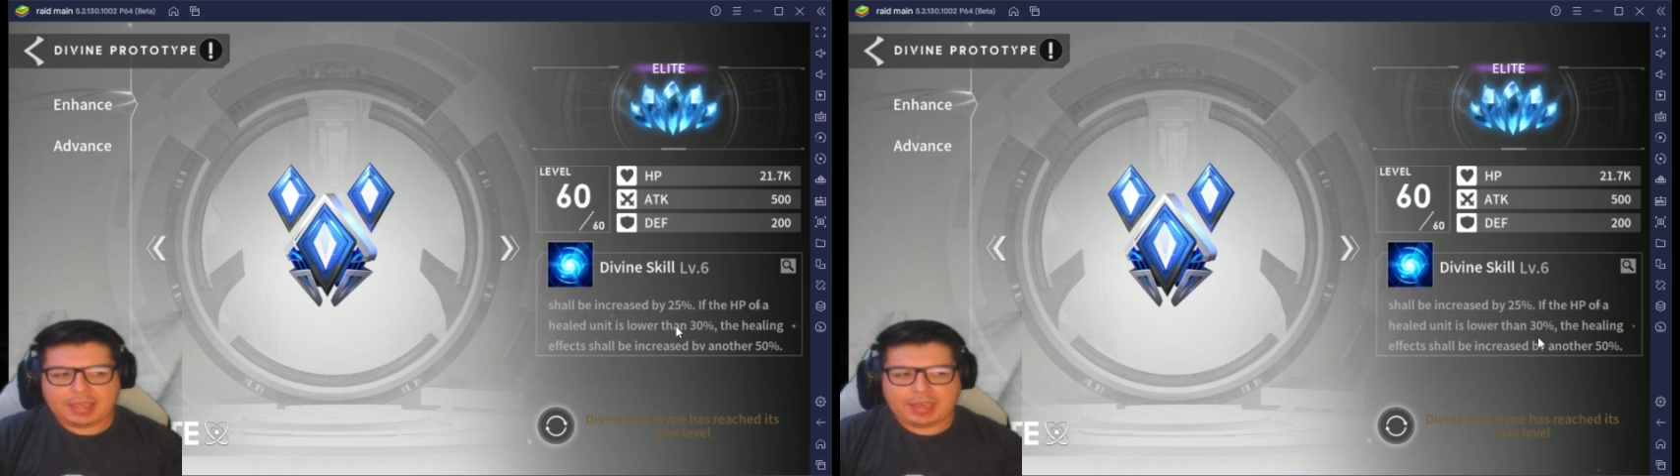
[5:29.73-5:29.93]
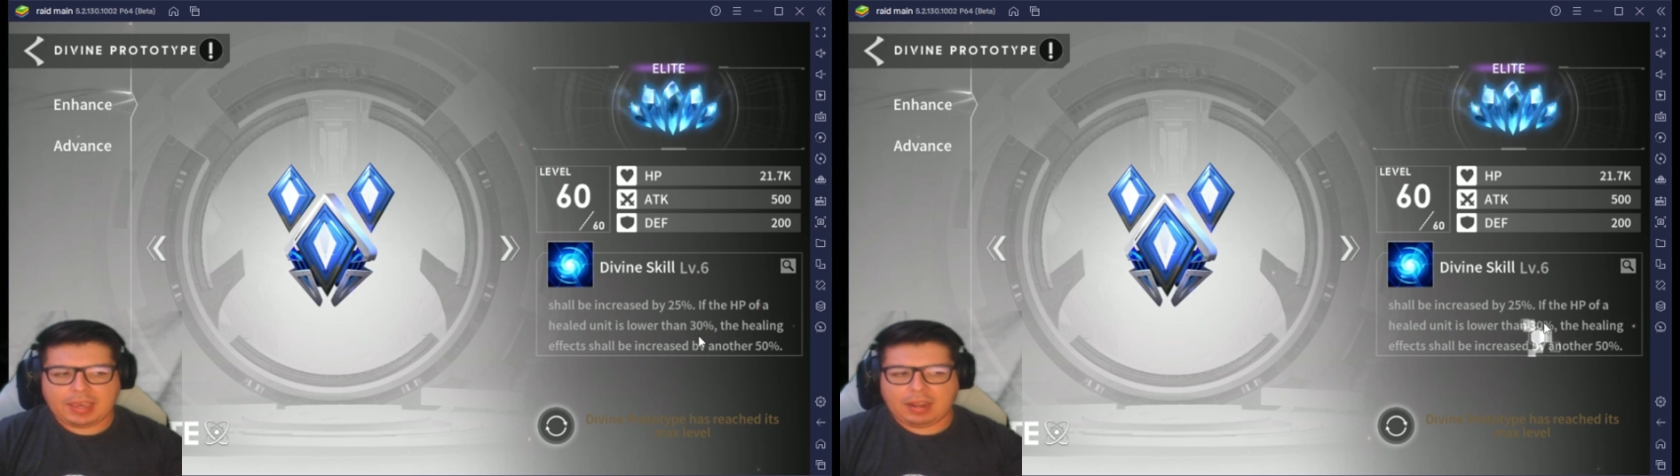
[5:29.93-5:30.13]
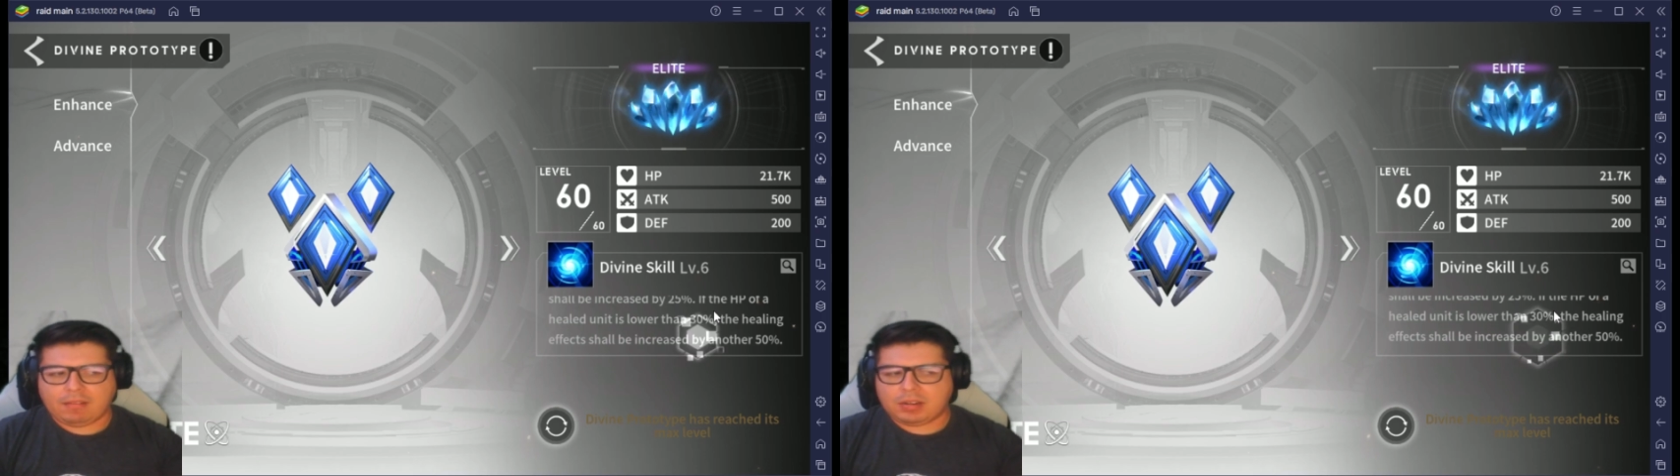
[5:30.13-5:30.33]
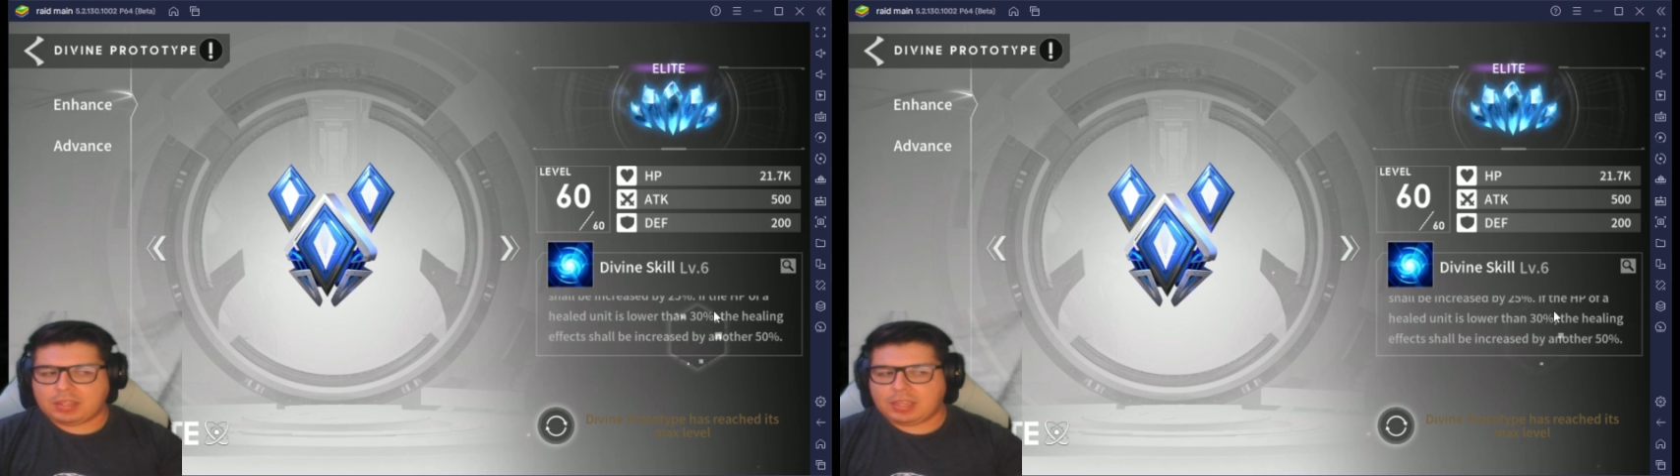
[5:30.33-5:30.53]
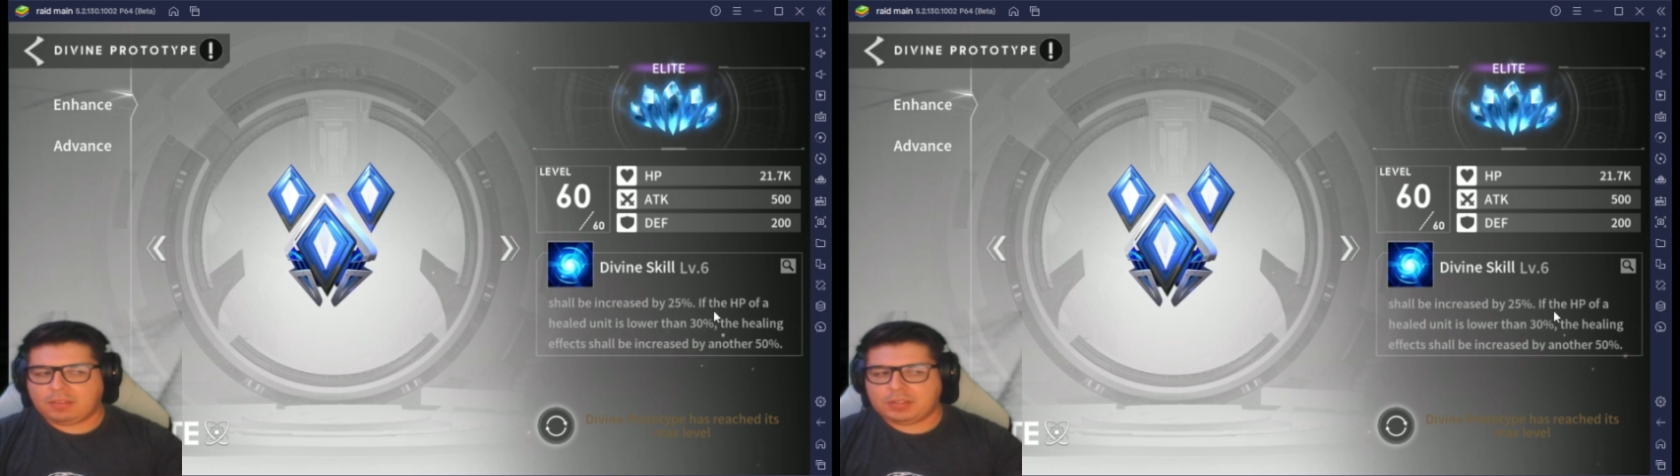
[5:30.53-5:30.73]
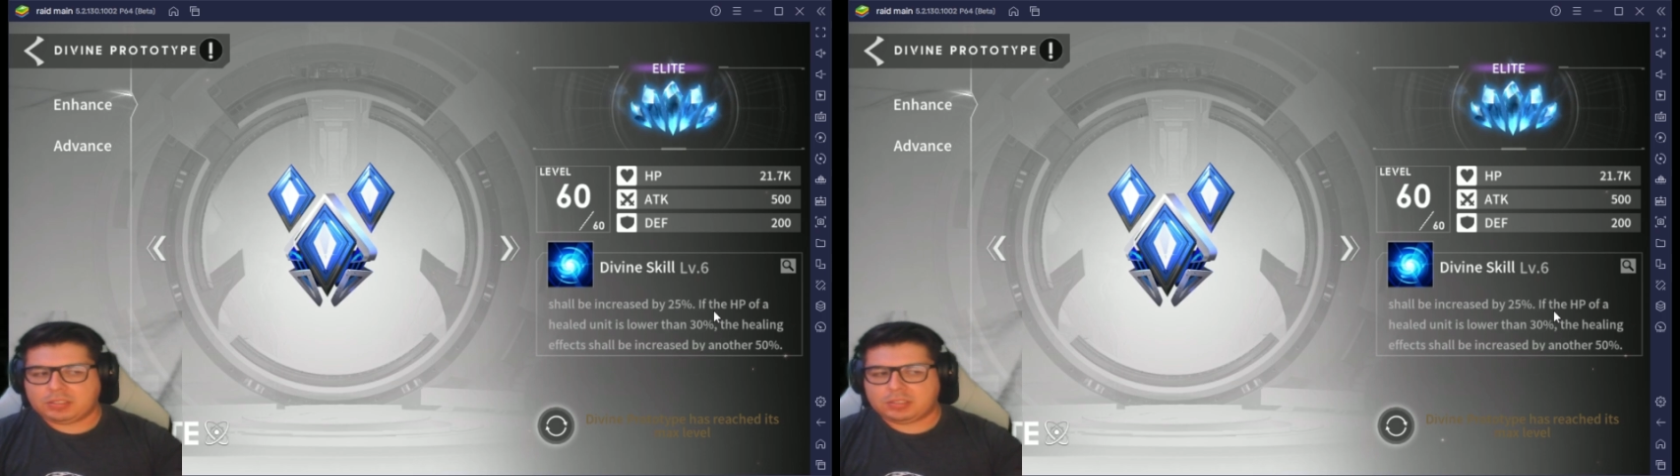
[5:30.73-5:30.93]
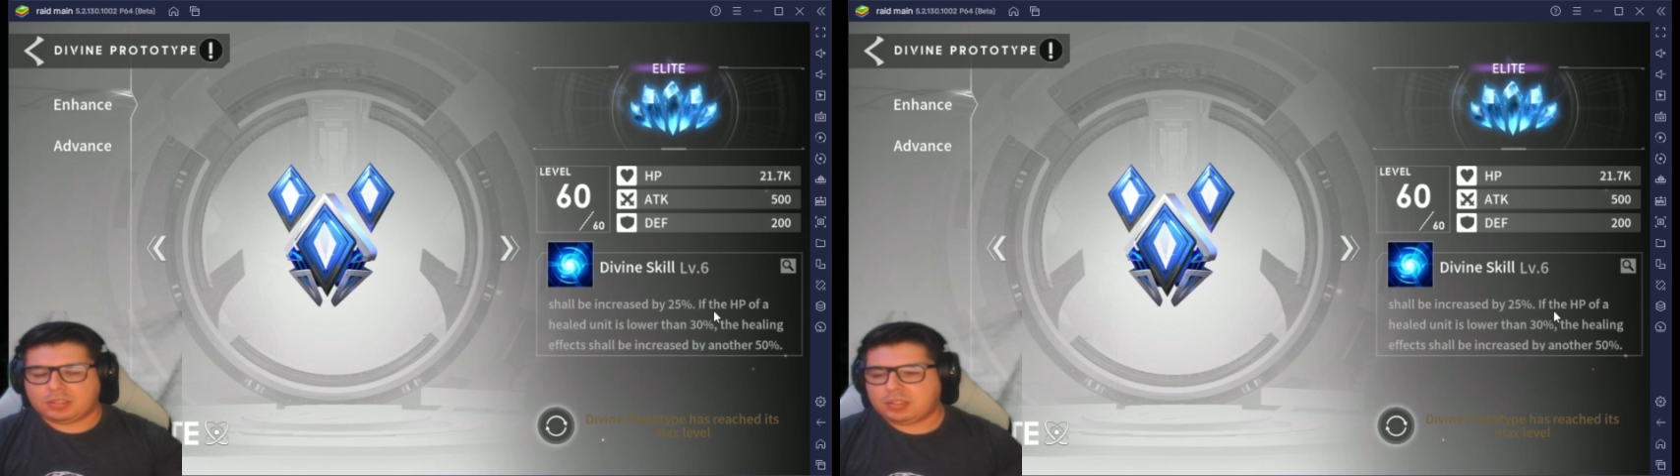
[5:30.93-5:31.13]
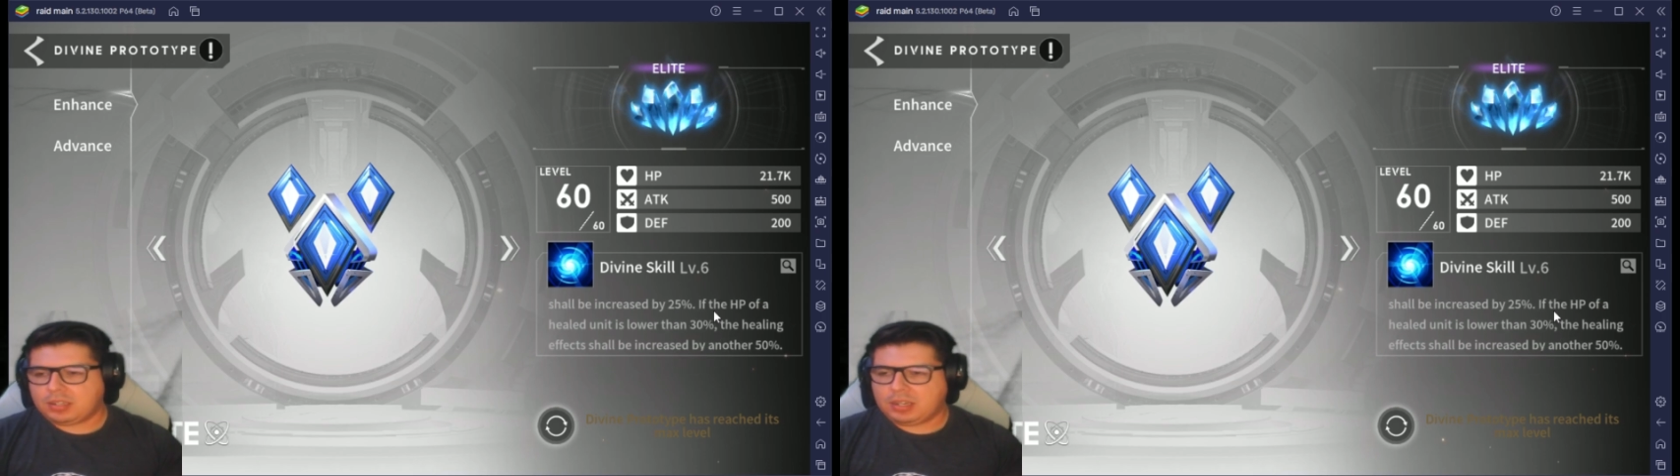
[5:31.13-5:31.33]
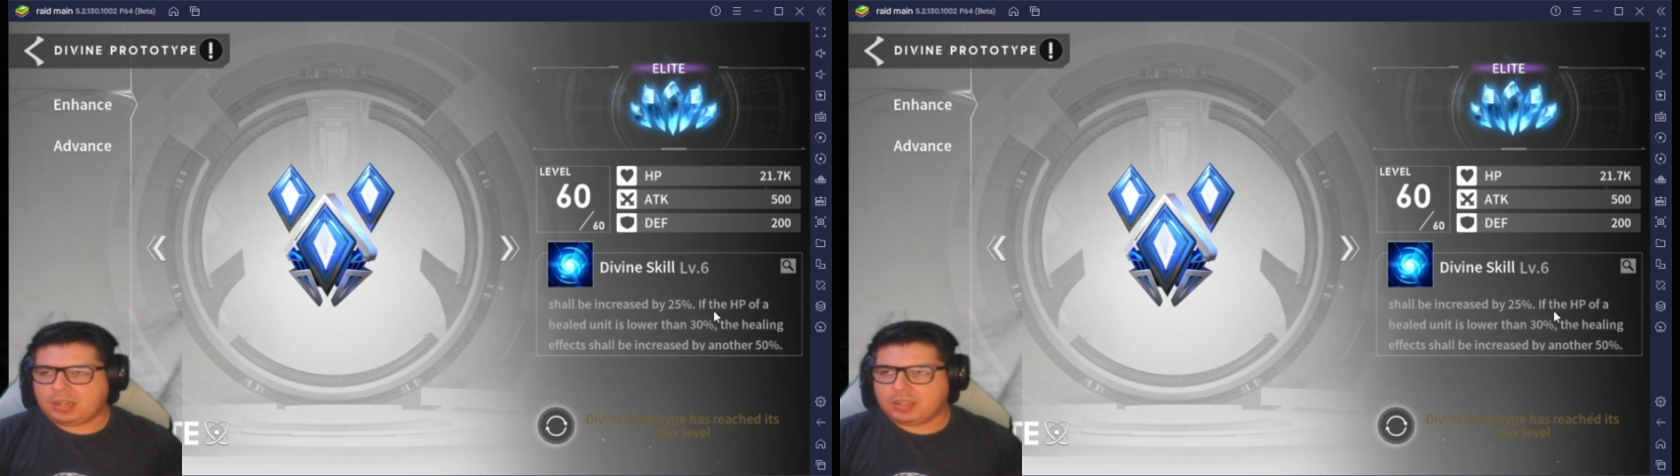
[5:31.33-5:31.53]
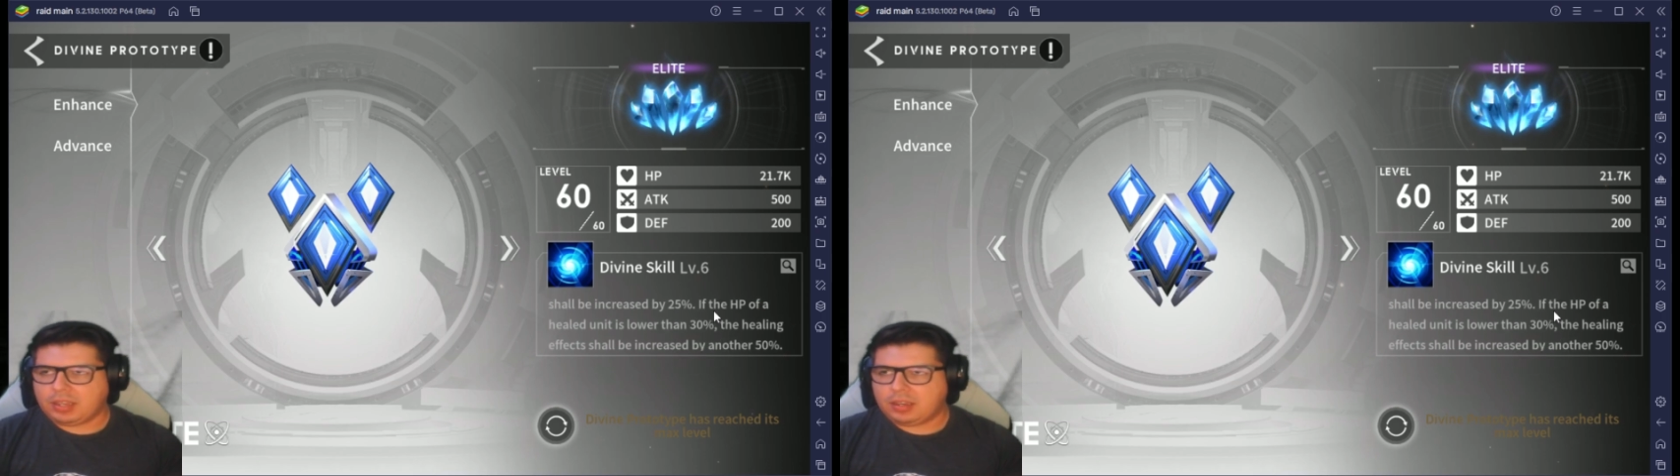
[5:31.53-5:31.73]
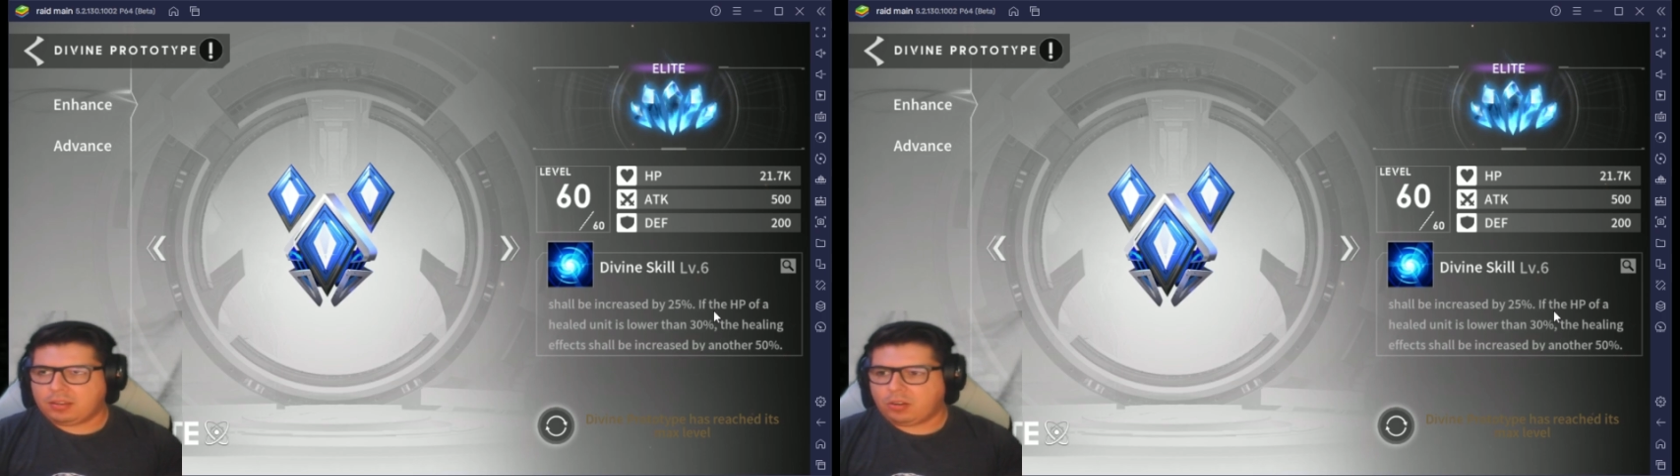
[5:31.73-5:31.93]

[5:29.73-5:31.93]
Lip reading: and if it's that